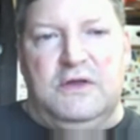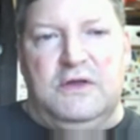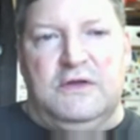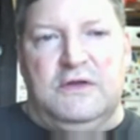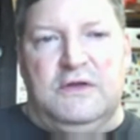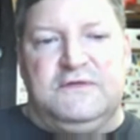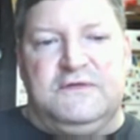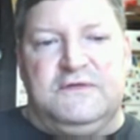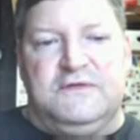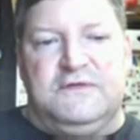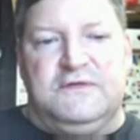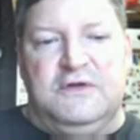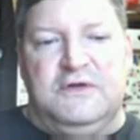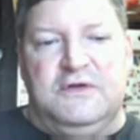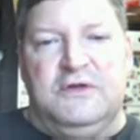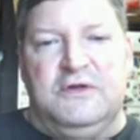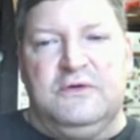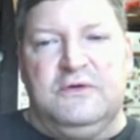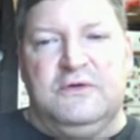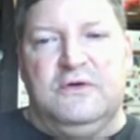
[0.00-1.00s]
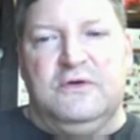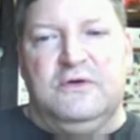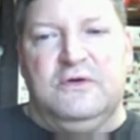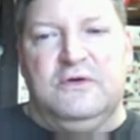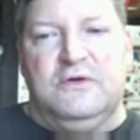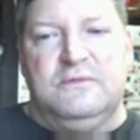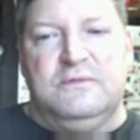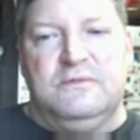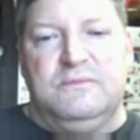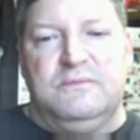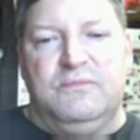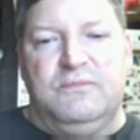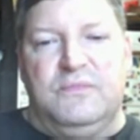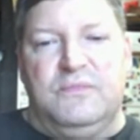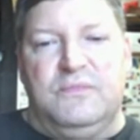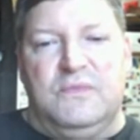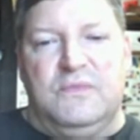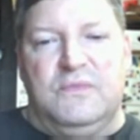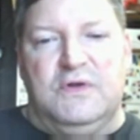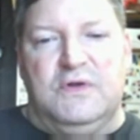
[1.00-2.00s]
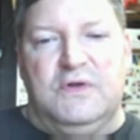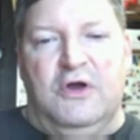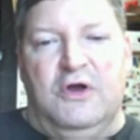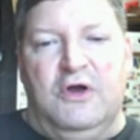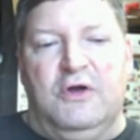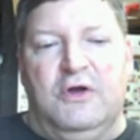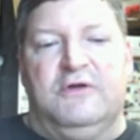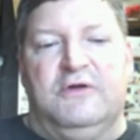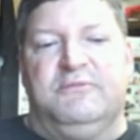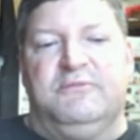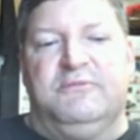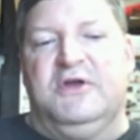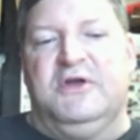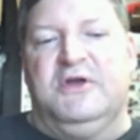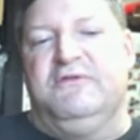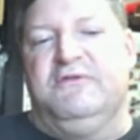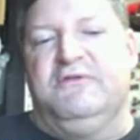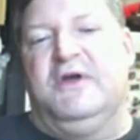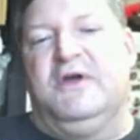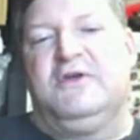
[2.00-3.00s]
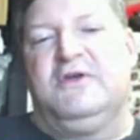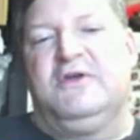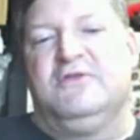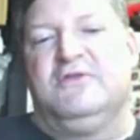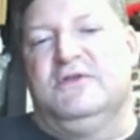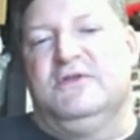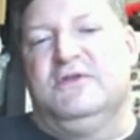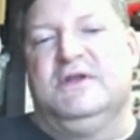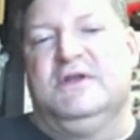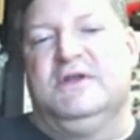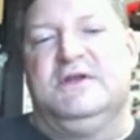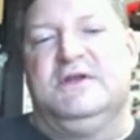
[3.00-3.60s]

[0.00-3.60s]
it's another area of manufacturing that